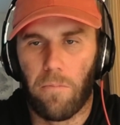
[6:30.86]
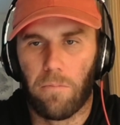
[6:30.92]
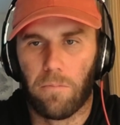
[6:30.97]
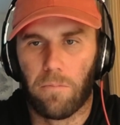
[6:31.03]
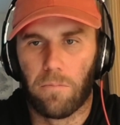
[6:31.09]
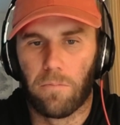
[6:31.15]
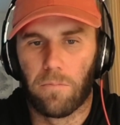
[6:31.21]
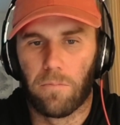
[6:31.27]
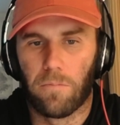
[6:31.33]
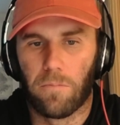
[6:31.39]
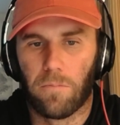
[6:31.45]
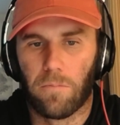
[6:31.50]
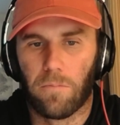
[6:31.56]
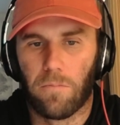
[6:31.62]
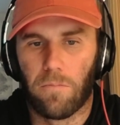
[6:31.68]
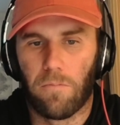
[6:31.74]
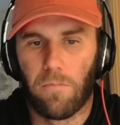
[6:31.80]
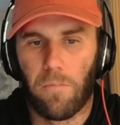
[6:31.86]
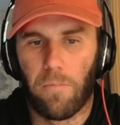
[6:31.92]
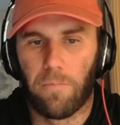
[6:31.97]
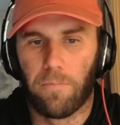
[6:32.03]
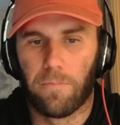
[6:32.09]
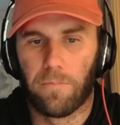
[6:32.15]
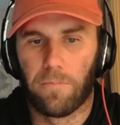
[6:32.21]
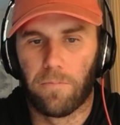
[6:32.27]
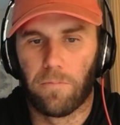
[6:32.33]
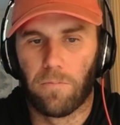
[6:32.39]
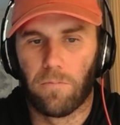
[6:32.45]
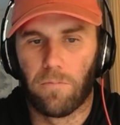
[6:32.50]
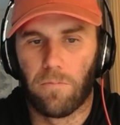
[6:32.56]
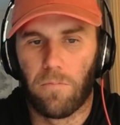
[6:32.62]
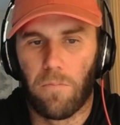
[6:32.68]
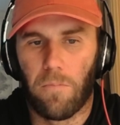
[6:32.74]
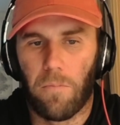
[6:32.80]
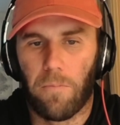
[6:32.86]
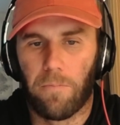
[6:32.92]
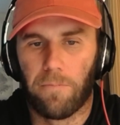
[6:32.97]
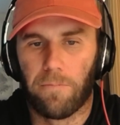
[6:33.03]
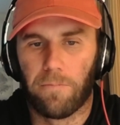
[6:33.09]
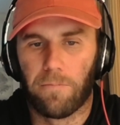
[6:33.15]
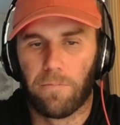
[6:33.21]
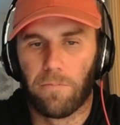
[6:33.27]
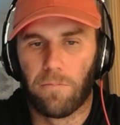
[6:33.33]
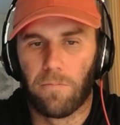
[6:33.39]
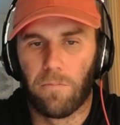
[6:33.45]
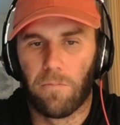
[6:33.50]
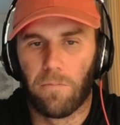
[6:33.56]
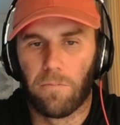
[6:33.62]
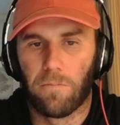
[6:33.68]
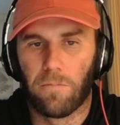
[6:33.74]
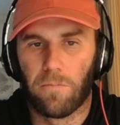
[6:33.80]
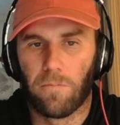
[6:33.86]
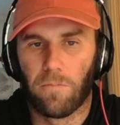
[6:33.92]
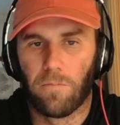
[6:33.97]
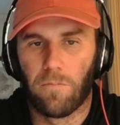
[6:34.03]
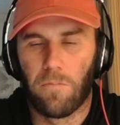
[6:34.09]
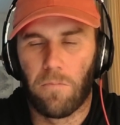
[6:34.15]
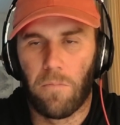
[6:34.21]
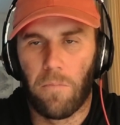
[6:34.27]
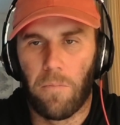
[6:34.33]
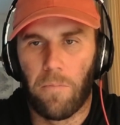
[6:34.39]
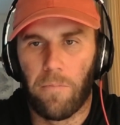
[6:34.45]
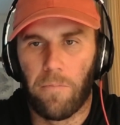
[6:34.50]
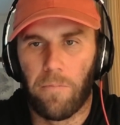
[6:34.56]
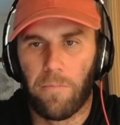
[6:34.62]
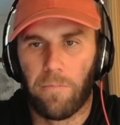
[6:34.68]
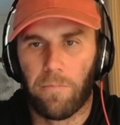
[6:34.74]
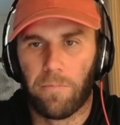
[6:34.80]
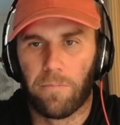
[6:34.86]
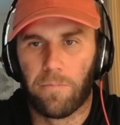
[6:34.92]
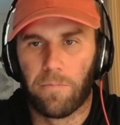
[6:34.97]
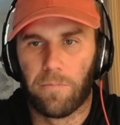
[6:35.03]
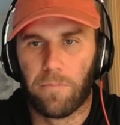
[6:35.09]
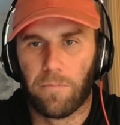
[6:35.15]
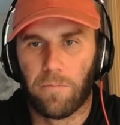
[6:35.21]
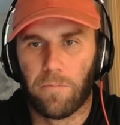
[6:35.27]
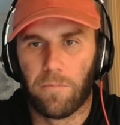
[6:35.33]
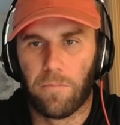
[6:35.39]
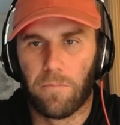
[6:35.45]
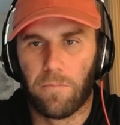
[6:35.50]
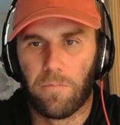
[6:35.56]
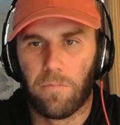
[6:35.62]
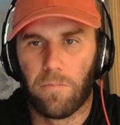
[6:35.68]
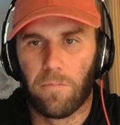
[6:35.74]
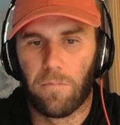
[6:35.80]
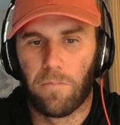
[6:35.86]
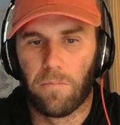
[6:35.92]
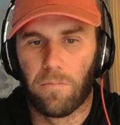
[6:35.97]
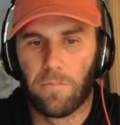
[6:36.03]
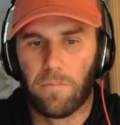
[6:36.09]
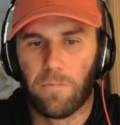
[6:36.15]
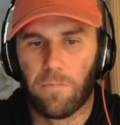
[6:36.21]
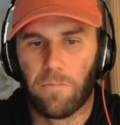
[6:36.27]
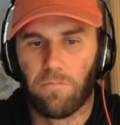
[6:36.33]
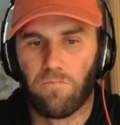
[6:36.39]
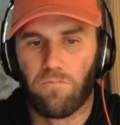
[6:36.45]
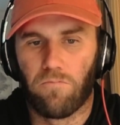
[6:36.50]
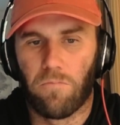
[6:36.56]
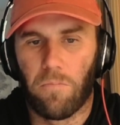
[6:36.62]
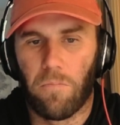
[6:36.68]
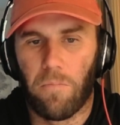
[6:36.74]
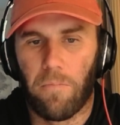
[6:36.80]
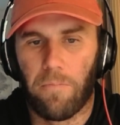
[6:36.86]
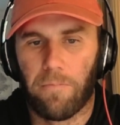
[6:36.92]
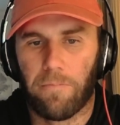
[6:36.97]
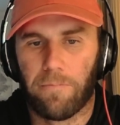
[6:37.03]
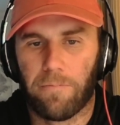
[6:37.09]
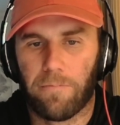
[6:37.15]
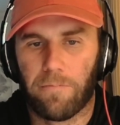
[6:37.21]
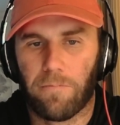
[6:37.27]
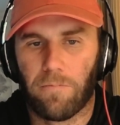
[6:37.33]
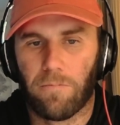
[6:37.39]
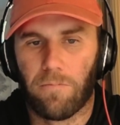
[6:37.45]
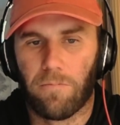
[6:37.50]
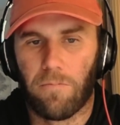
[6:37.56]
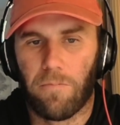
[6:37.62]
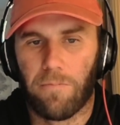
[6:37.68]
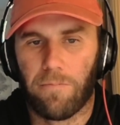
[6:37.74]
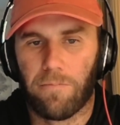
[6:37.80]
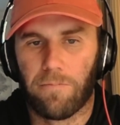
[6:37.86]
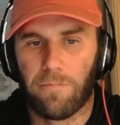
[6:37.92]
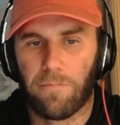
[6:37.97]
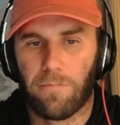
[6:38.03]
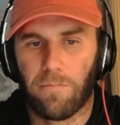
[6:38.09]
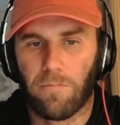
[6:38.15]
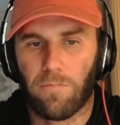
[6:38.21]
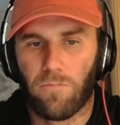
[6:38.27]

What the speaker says: [no speech]